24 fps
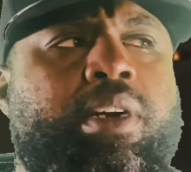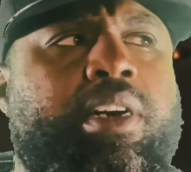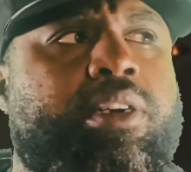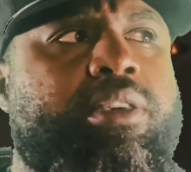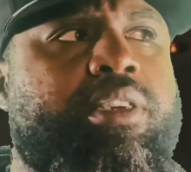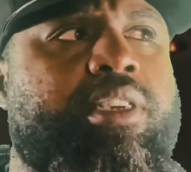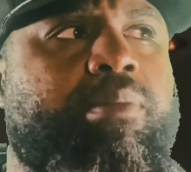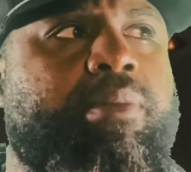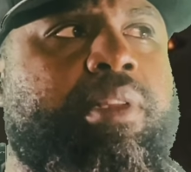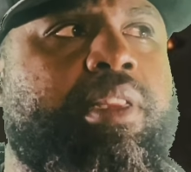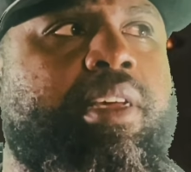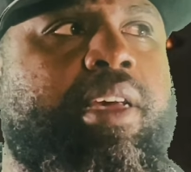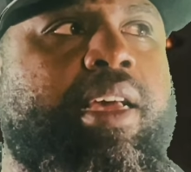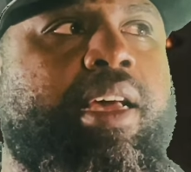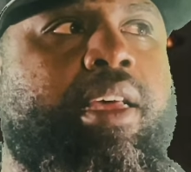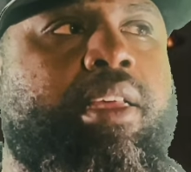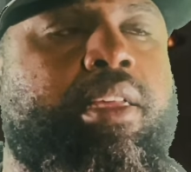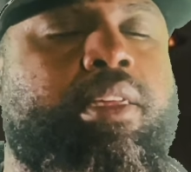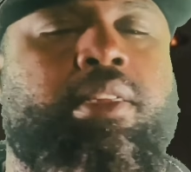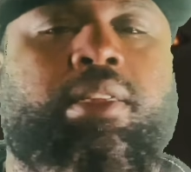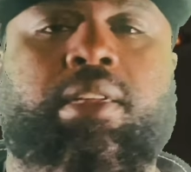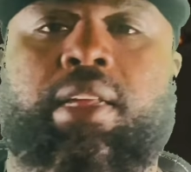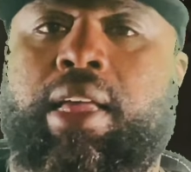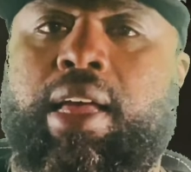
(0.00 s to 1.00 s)
are some of the
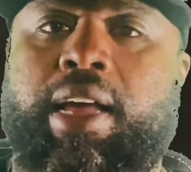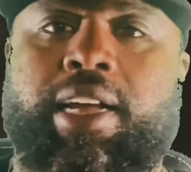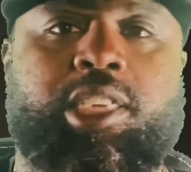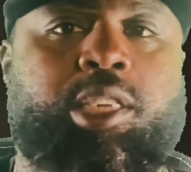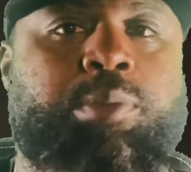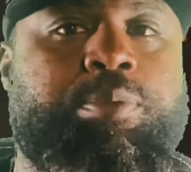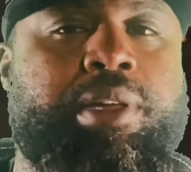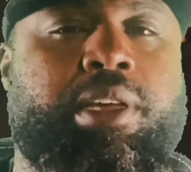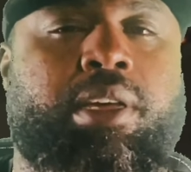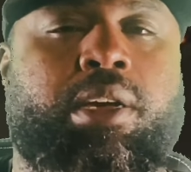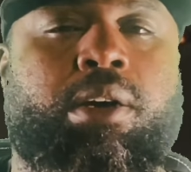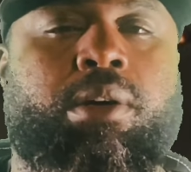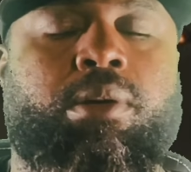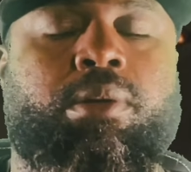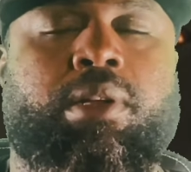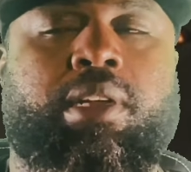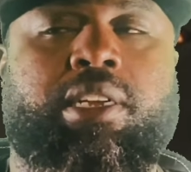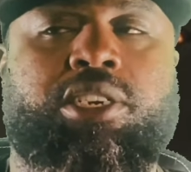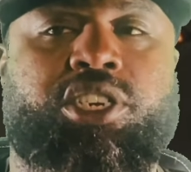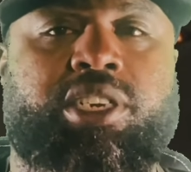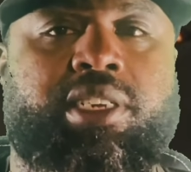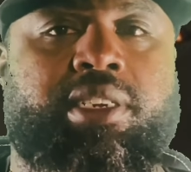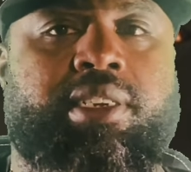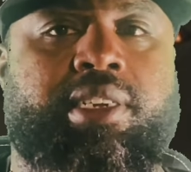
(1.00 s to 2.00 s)
XPO
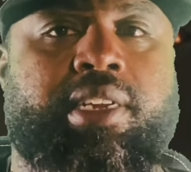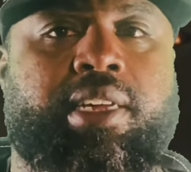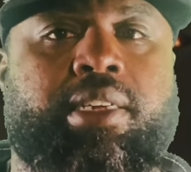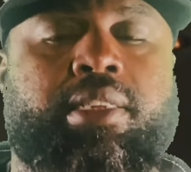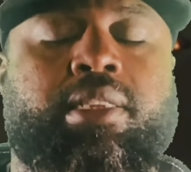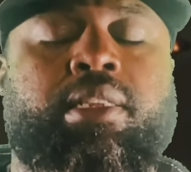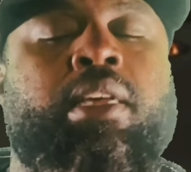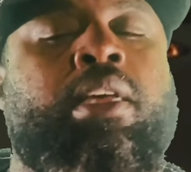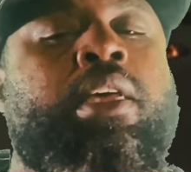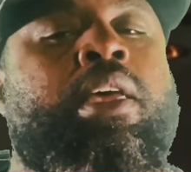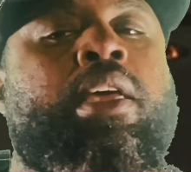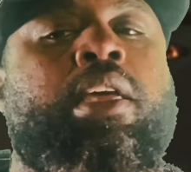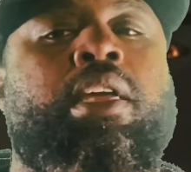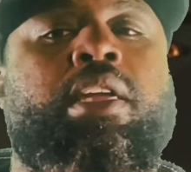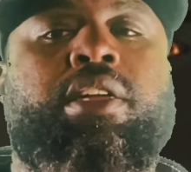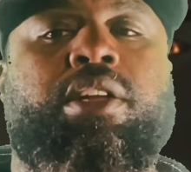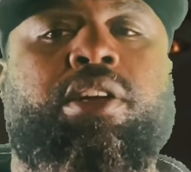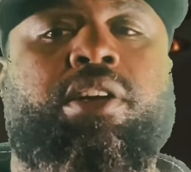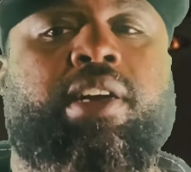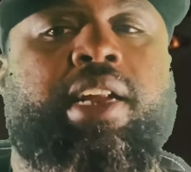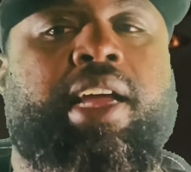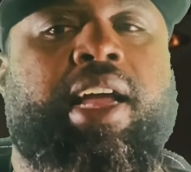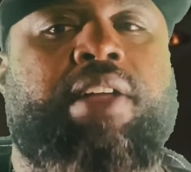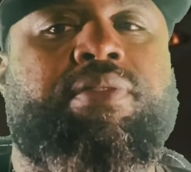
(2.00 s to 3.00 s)
logistics? You're
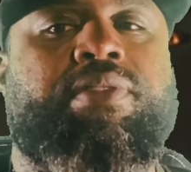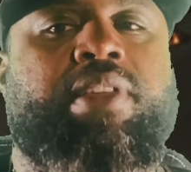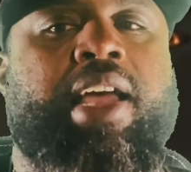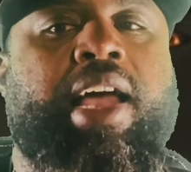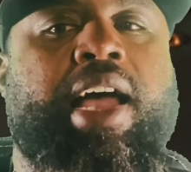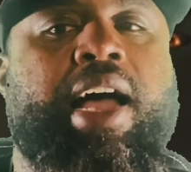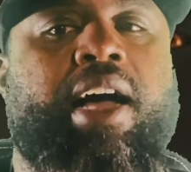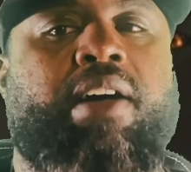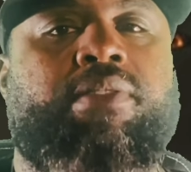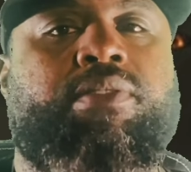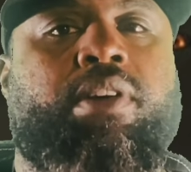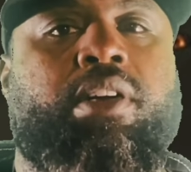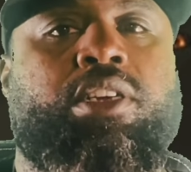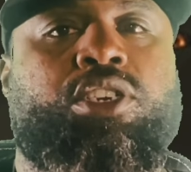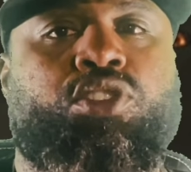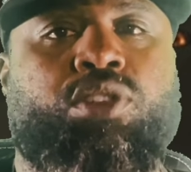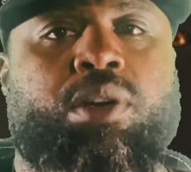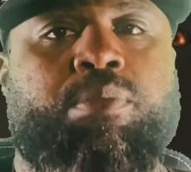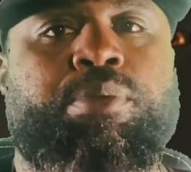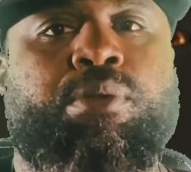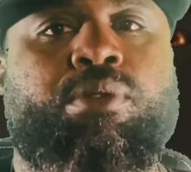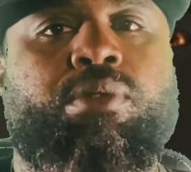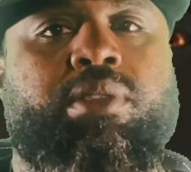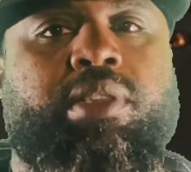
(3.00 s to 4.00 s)
gonna have to have a
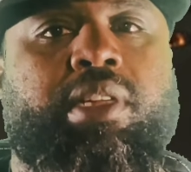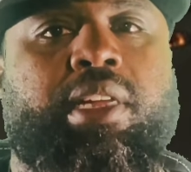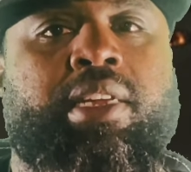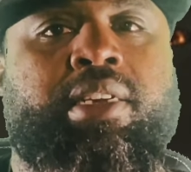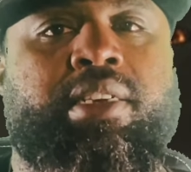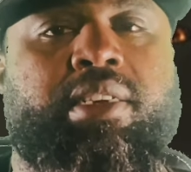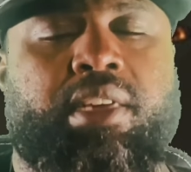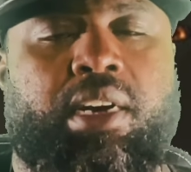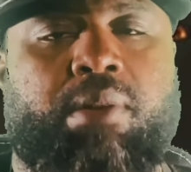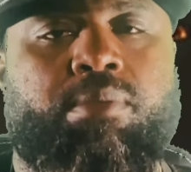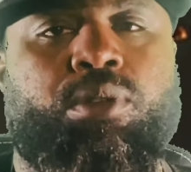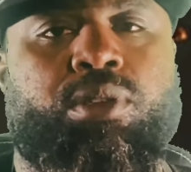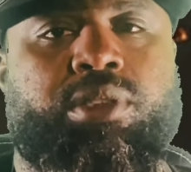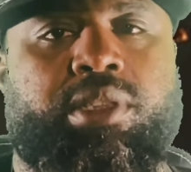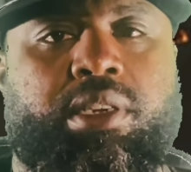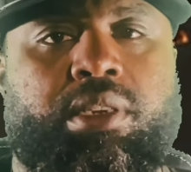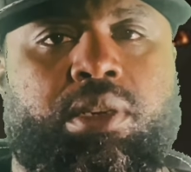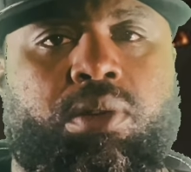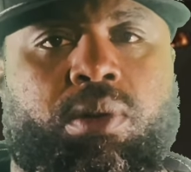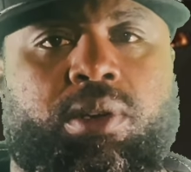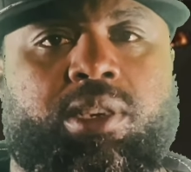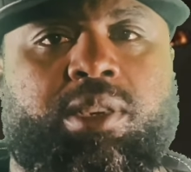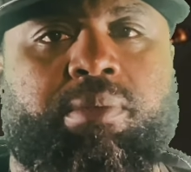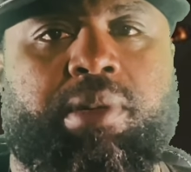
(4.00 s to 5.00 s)
triples and doubles
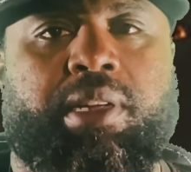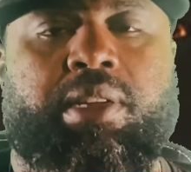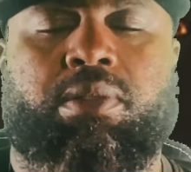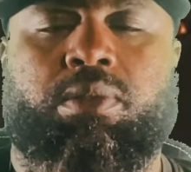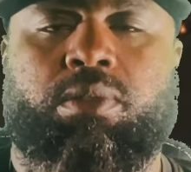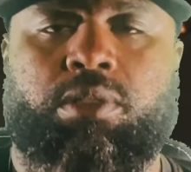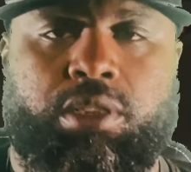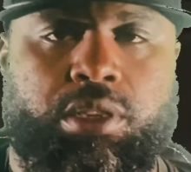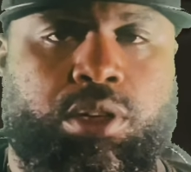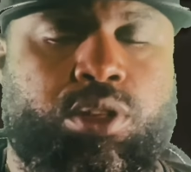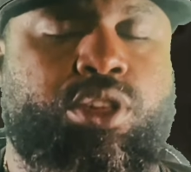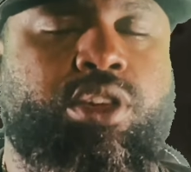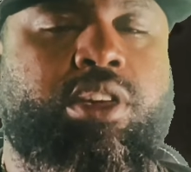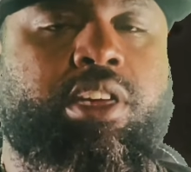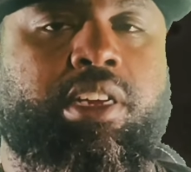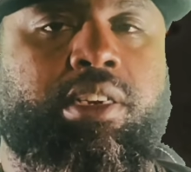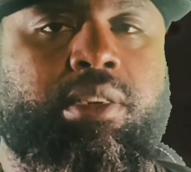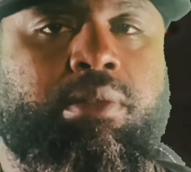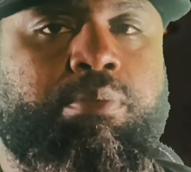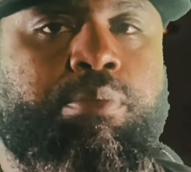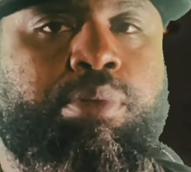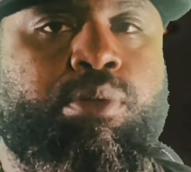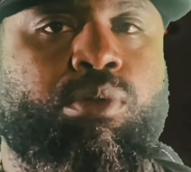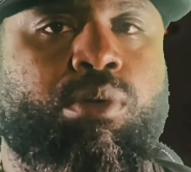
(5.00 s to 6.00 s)
endorsement, so you
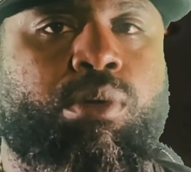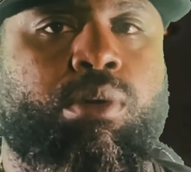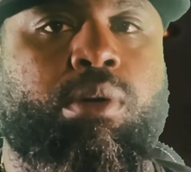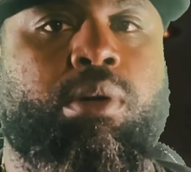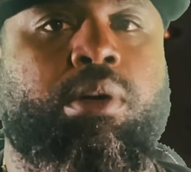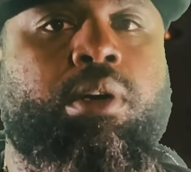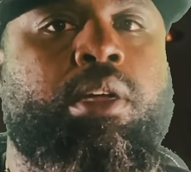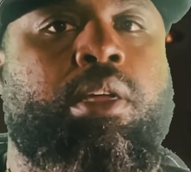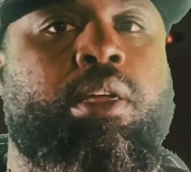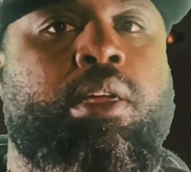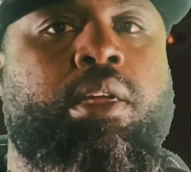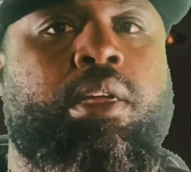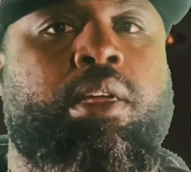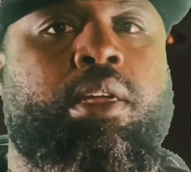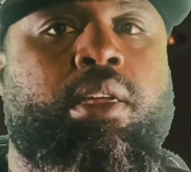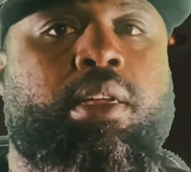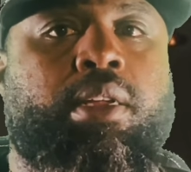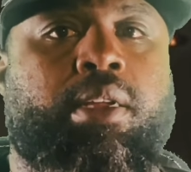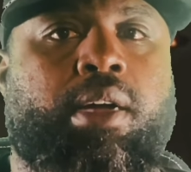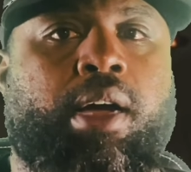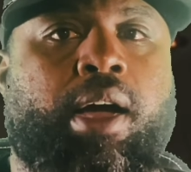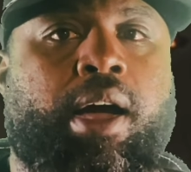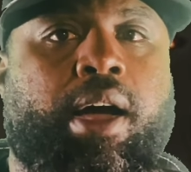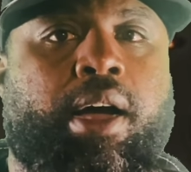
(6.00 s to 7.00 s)
can pull
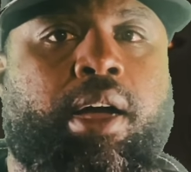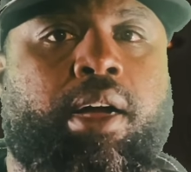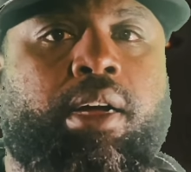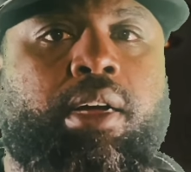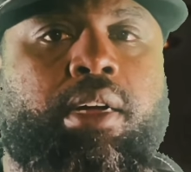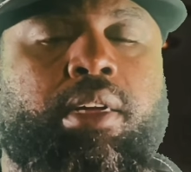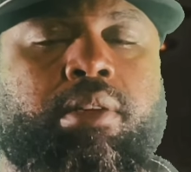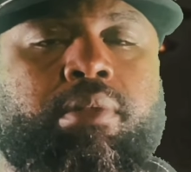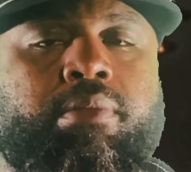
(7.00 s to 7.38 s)
uh,